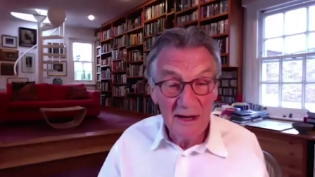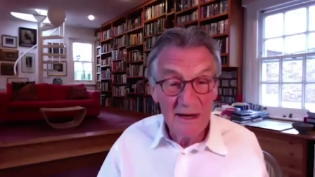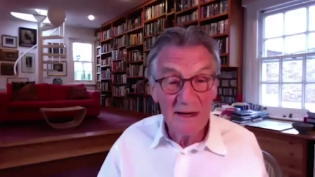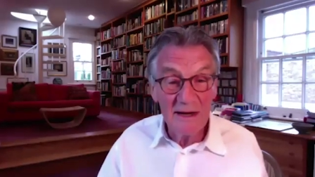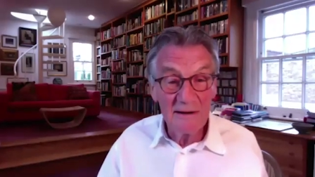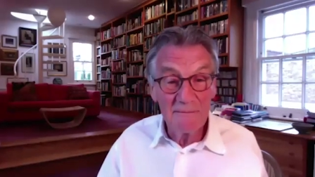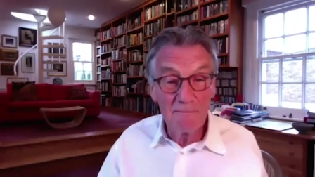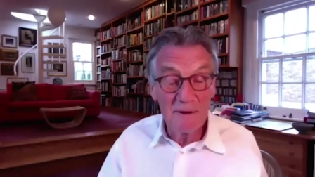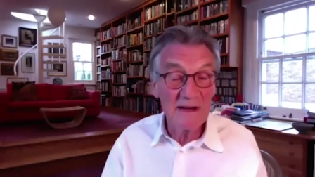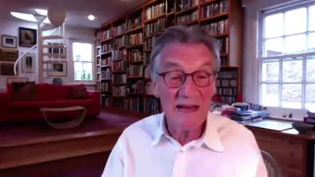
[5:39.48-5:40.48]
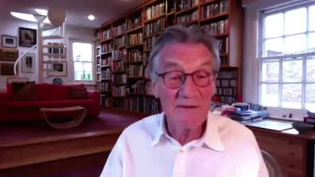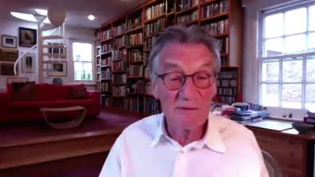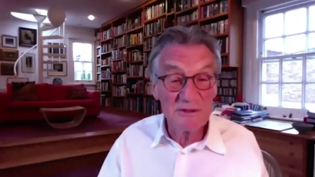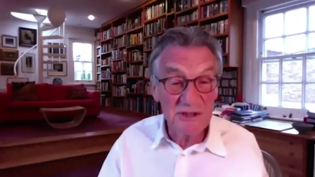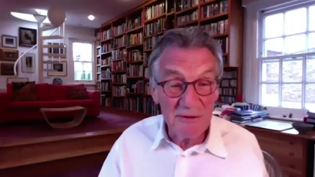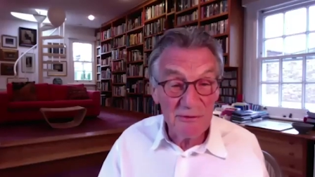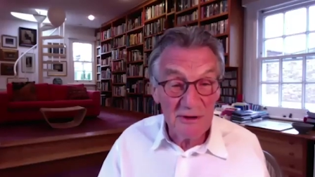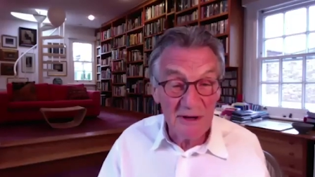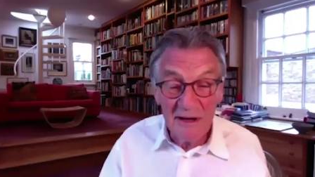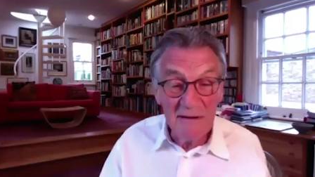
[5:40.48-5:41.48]
Um, but I came from Sheffield.
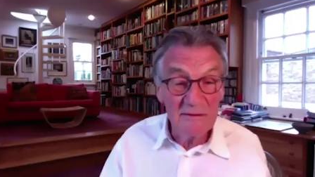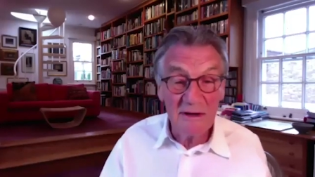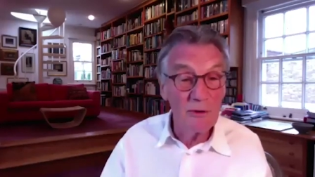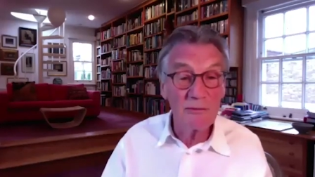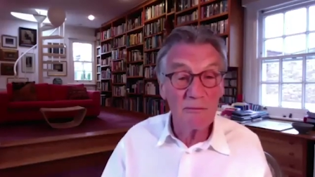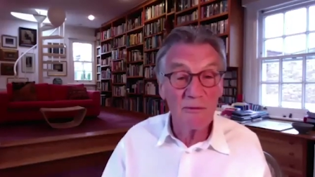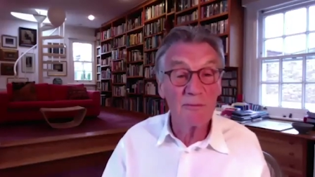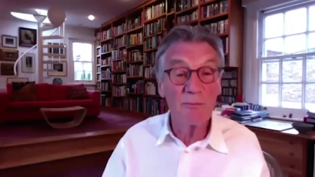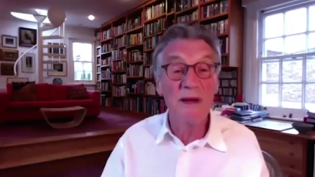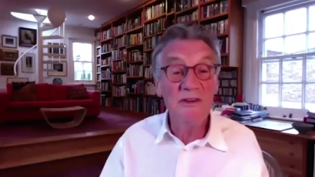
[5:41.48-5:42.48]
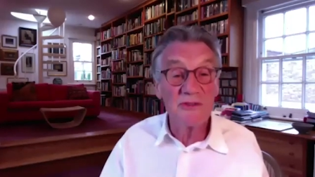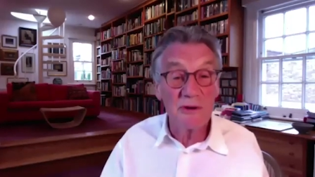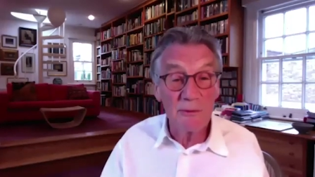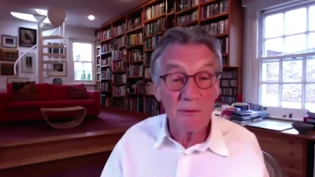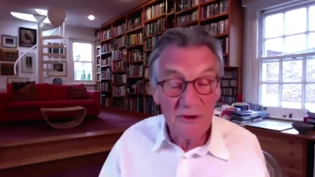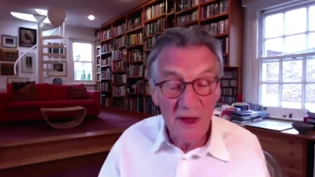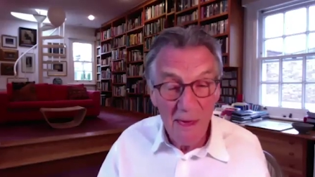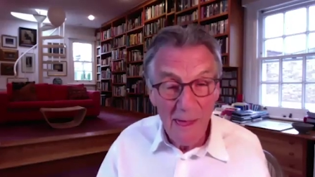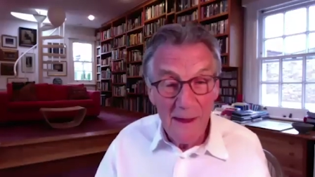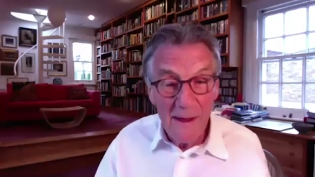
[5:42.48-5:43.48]
I didn't even know what, what pizza was.
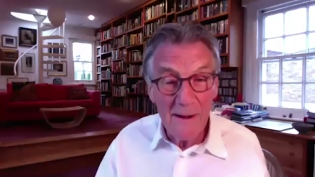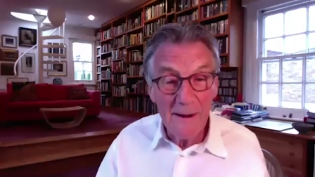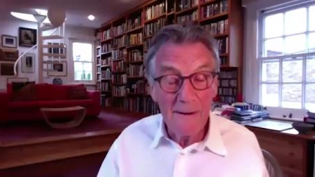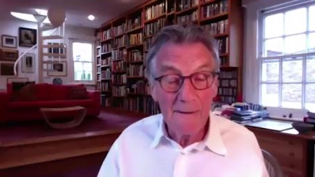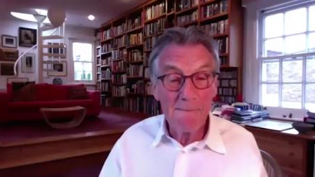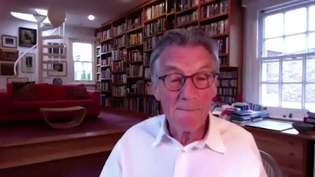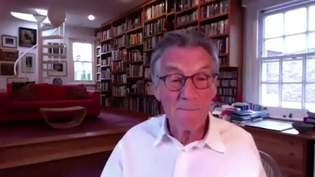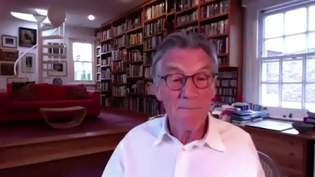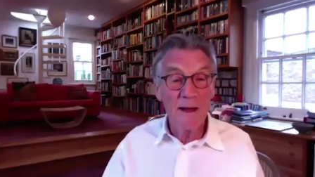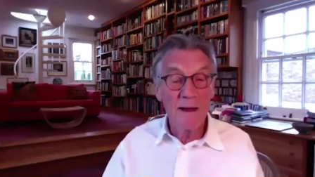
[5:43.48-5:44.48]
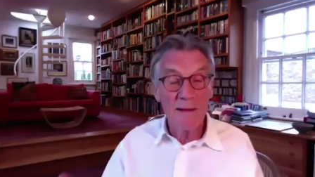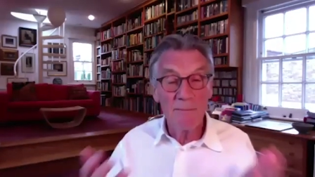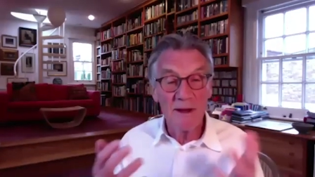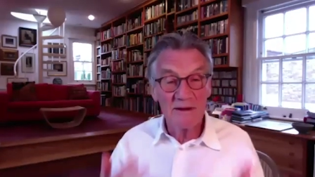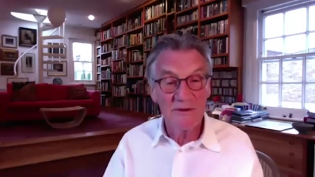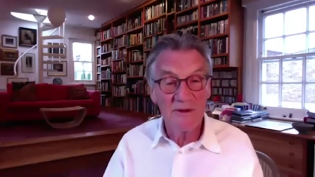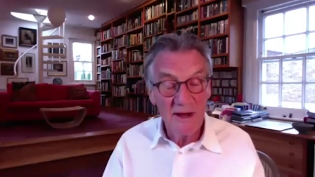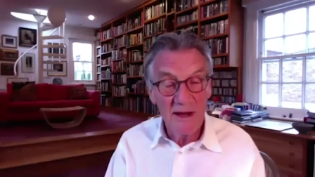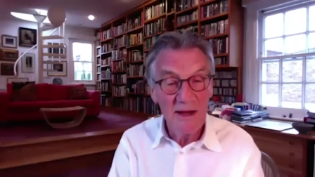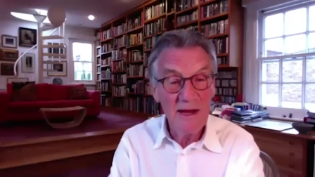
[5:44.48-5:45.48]
Um, uh, but
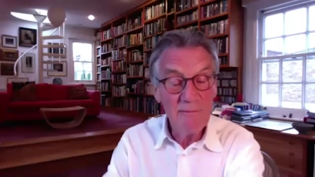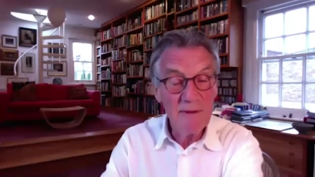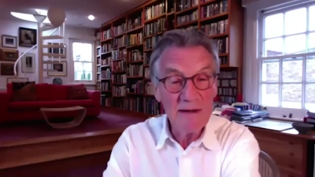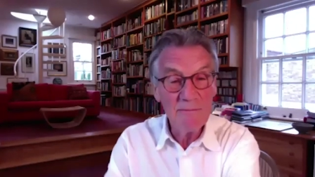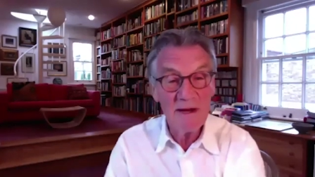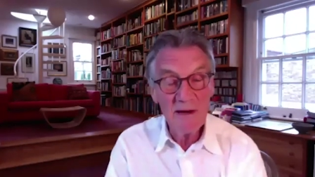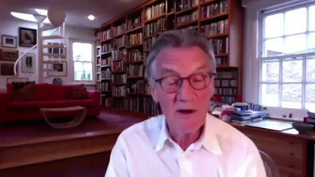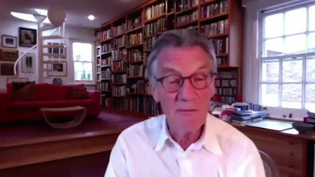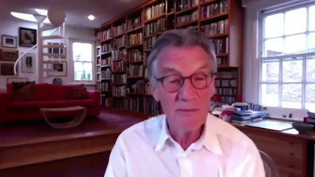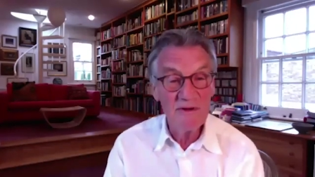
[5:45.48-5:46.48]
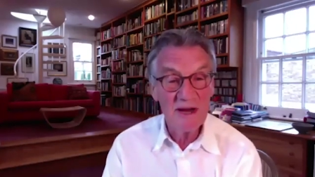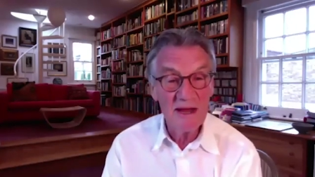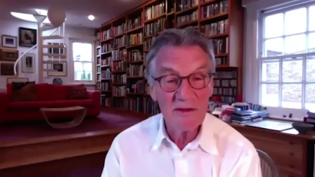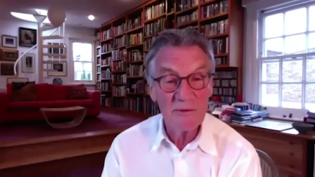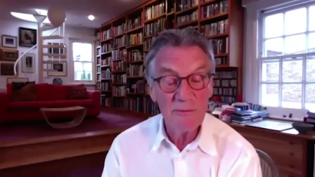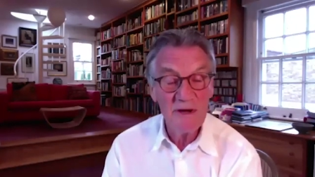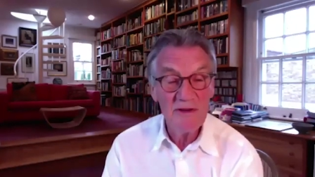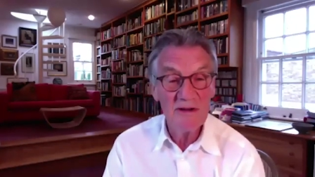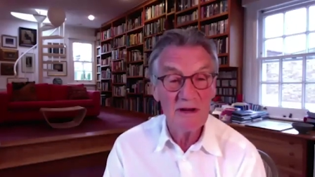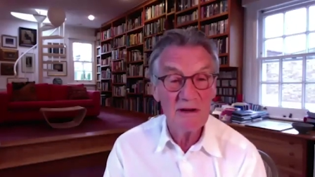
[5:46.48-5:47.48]
he made, he got me together and we
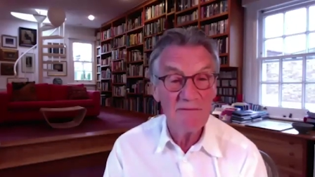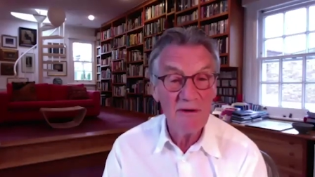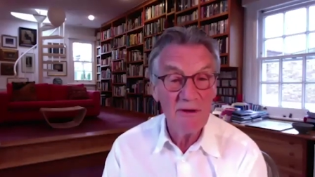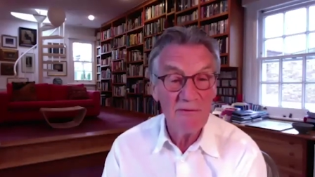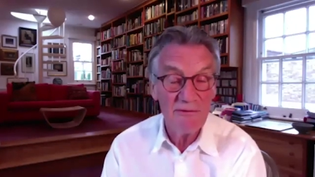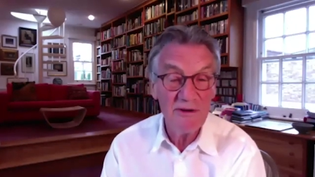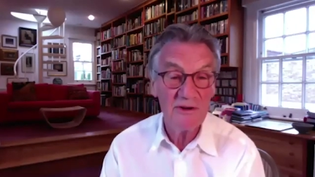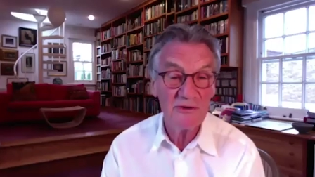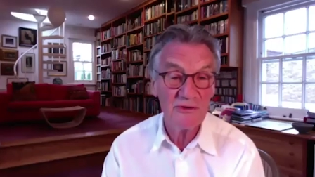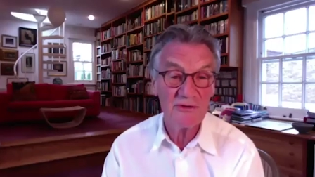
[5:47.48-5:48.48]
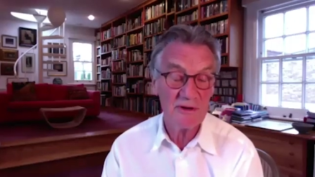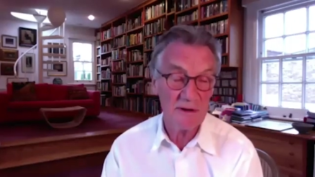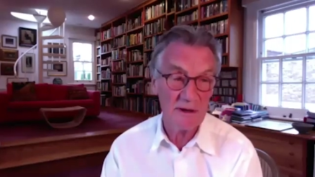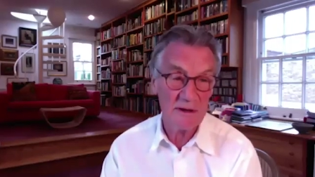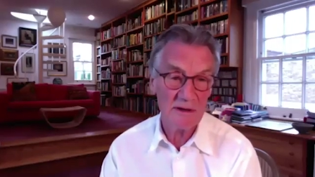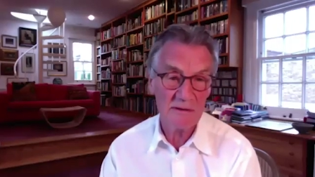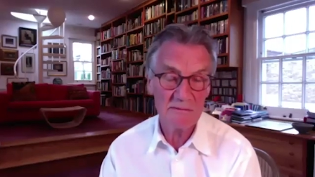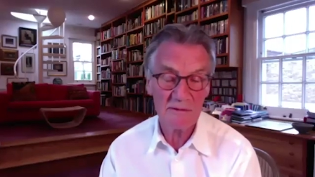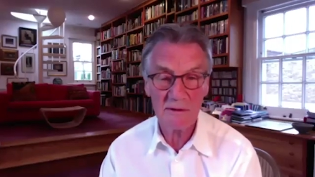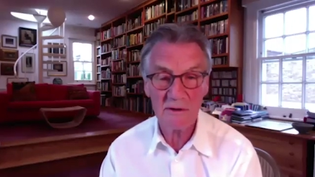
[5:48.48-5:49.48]
did our very first uh,
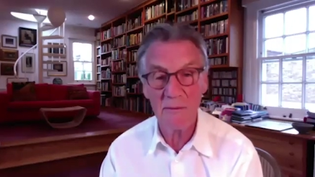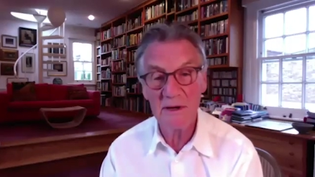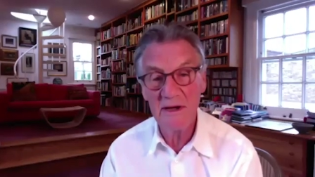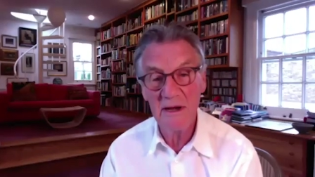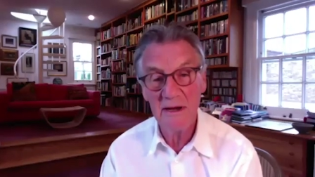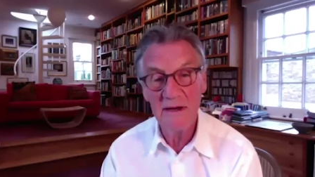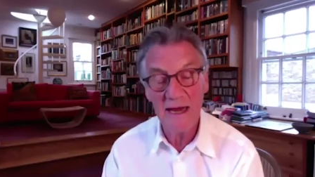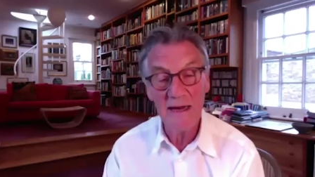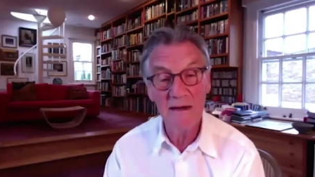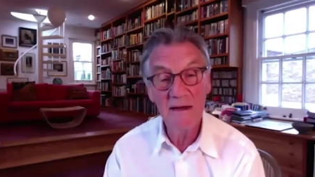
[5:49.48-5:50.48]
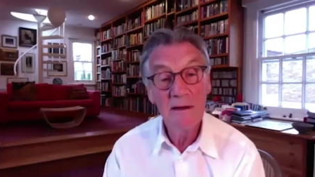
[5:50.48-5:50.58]
comedy gig,